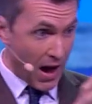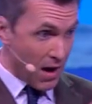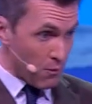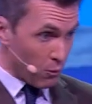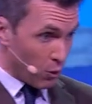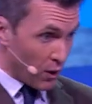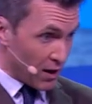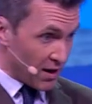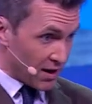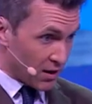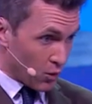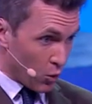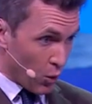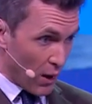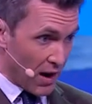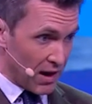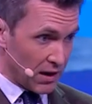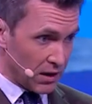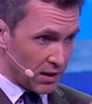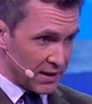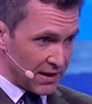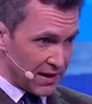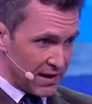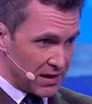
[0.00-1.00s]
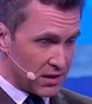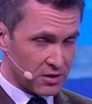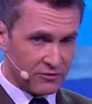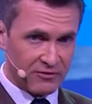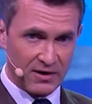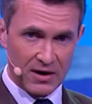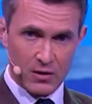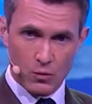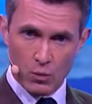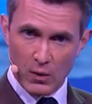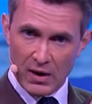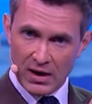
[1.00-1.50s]
work well,
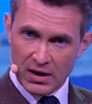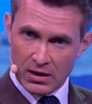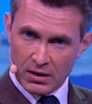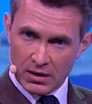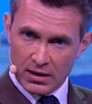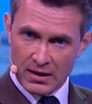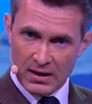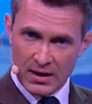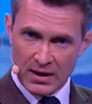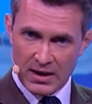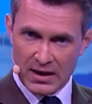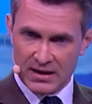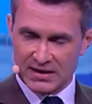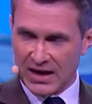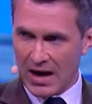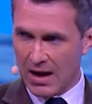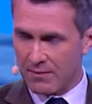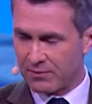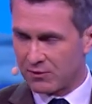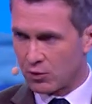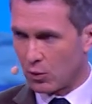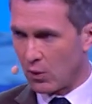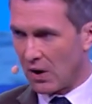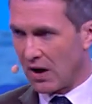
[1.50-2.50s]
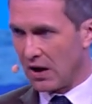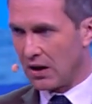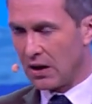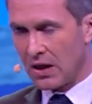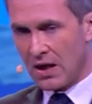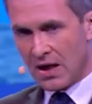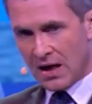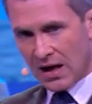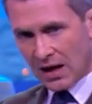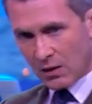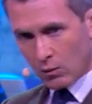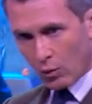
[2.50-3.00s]
integrate well, adapt well,
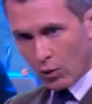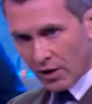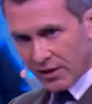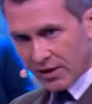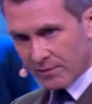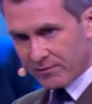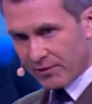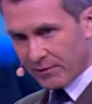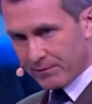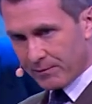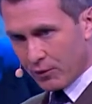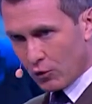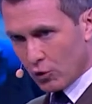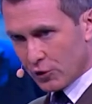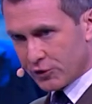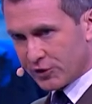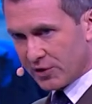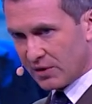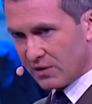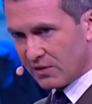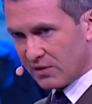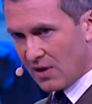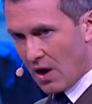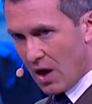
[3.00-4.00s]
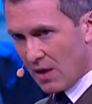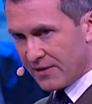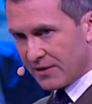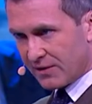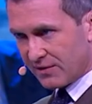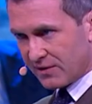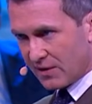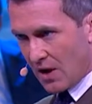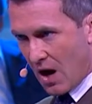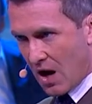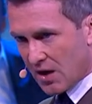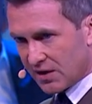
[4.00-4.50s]
and what the proportions are that
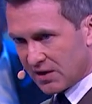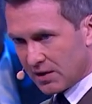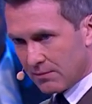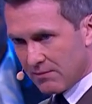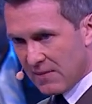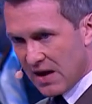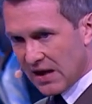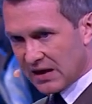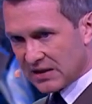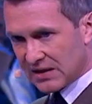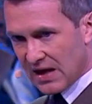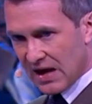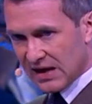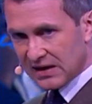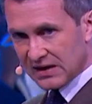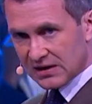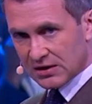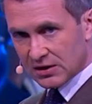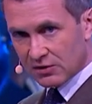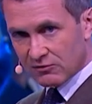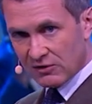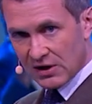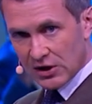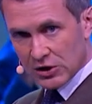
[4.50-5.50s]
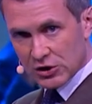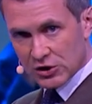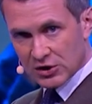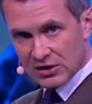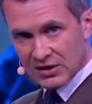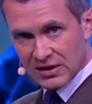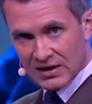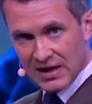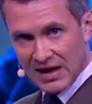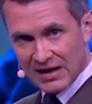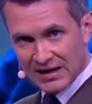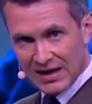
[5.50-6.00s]
start to make that
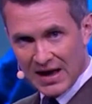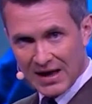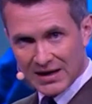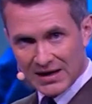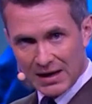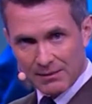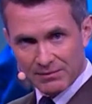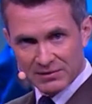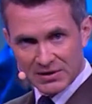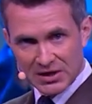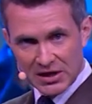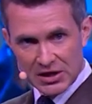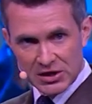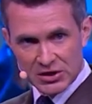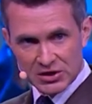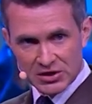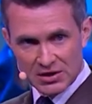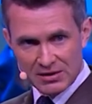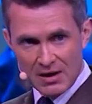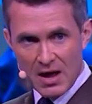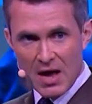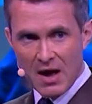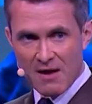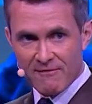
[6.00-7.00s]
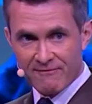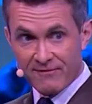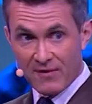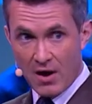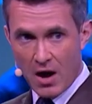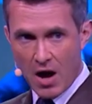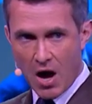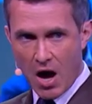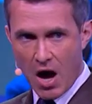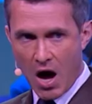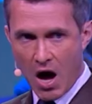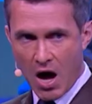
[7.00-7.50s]
integration, that adaptation
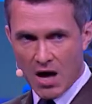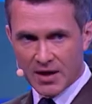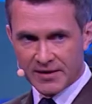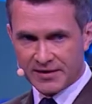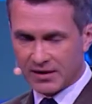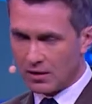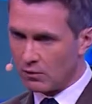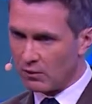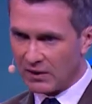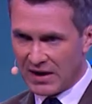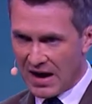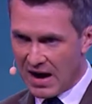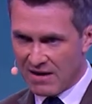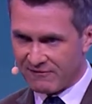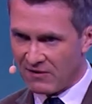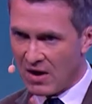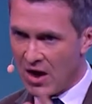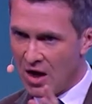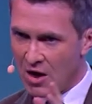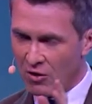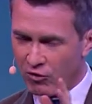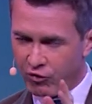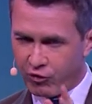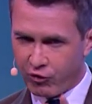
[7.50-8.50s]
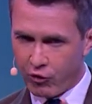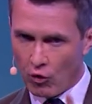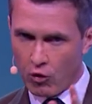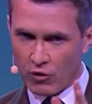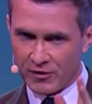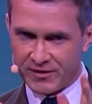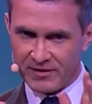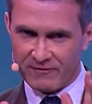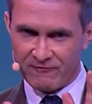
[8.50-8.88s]
far harder. We have thought